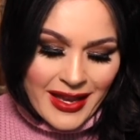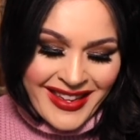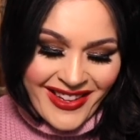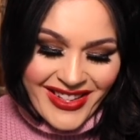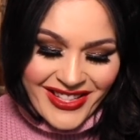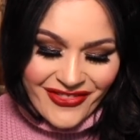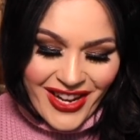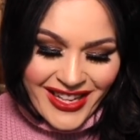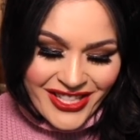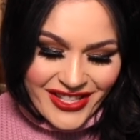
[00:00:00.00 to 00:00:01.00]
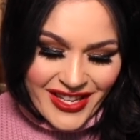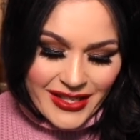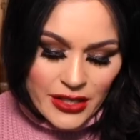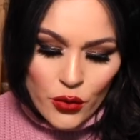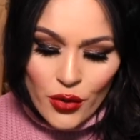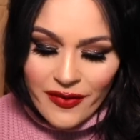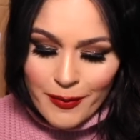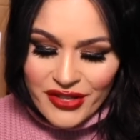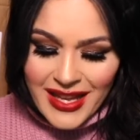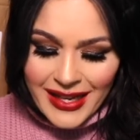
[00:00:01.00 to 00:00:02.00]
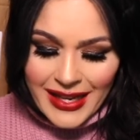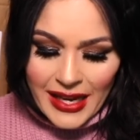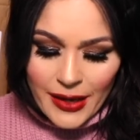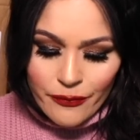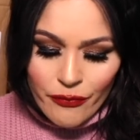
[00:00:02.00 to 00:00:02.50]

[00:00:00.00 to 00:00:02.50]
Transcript: I can't wait to watch this. Oh, November 2nd.